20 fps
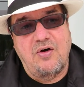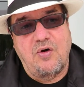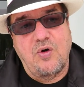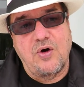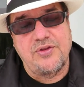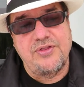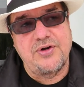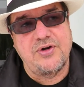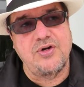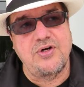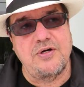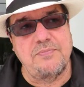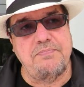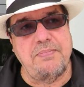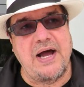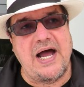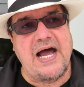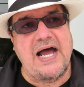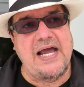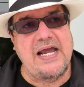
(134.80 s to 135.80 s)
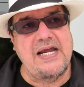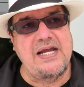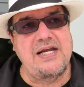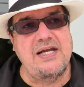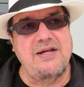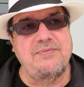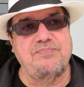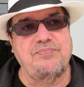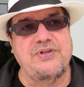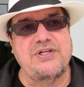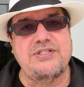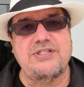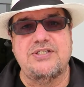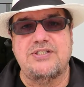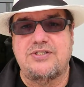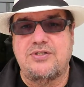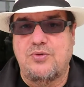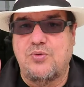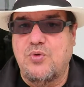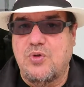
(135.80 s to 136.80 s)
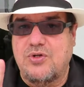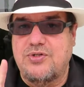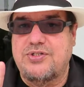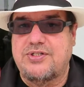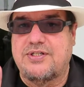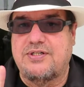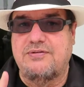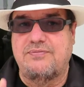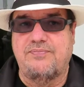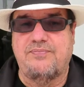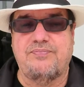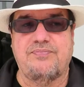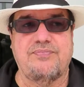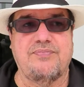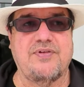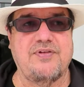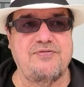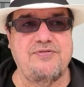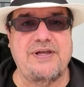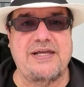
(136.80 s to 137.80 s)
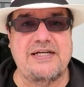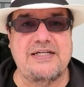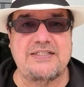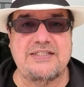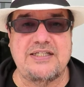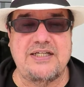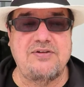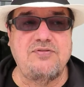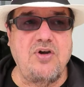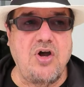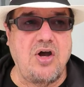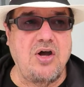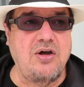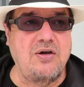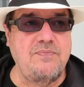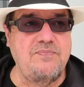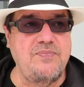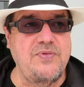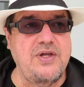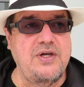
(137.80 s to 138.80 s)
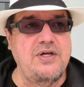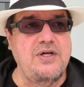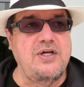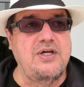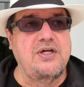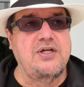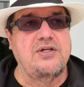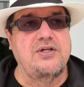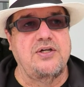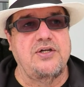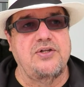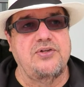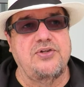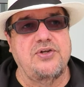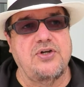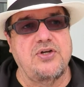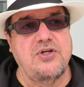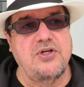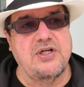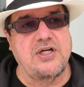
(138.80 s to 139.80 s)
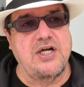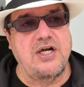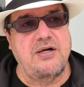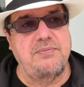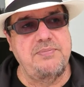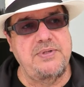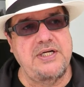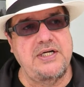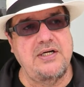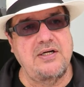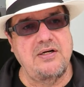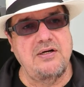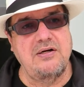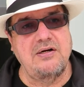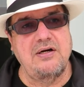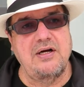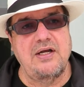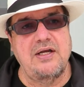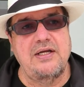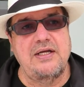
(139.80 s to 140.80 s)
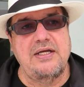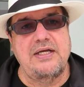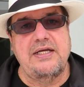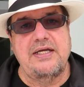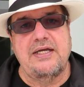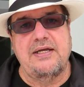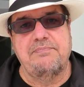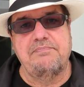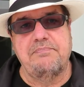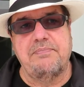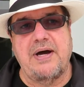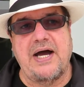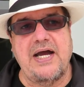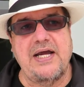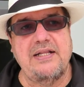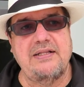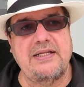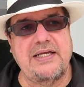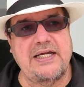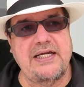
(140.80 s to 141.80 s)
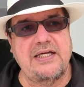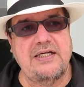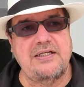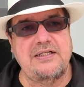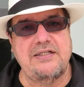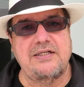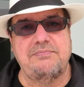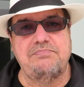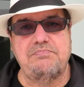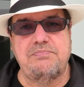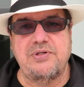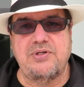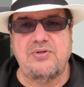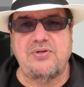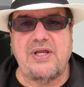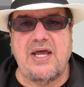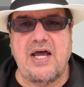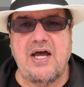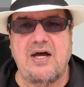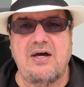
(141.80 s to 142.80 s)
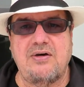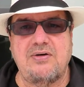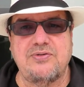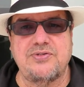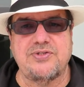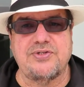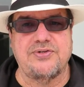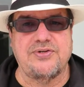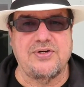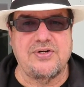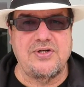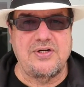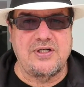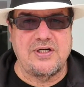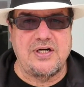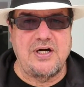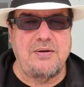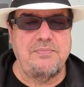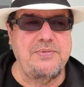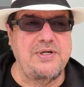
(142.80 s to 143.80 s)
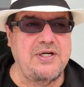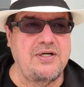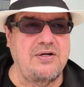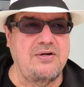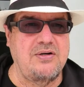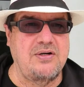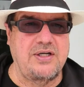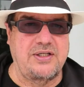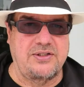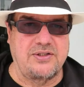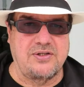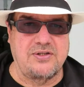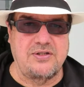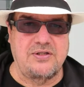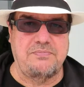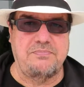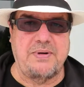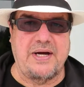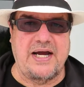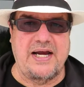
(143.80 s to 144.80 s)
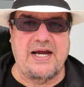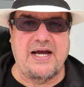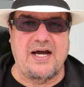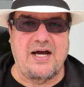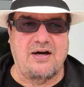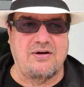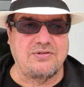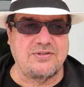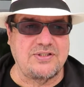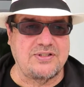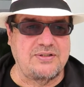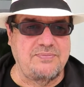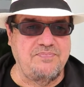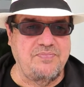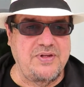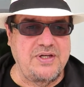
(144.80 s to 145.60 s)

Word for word: or they're going to buy, this is the worst fantasy of all, they're going to come here and buy land and build a house, or they're going to come here and they're going to buy a house.